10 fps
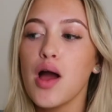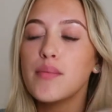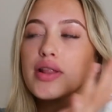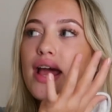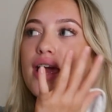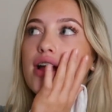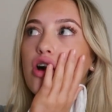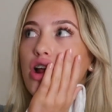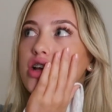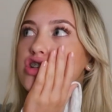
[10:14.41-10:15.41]
but like in
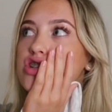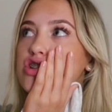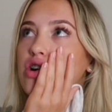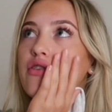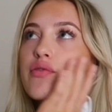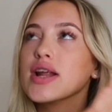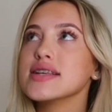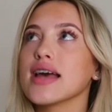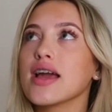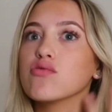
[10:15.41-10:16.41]
college and stuff when
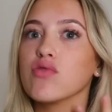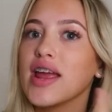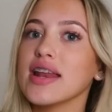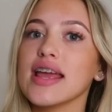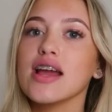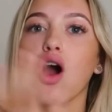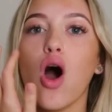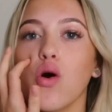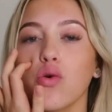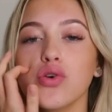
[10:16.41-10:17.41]
it's like rainy and
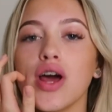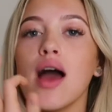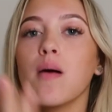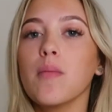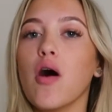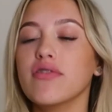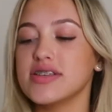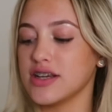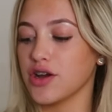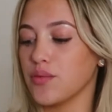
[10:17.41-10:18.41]
cold, I'm
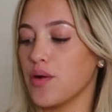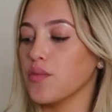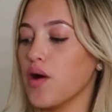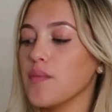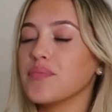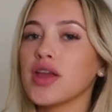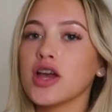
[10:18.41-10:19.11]
obviously gonna want one.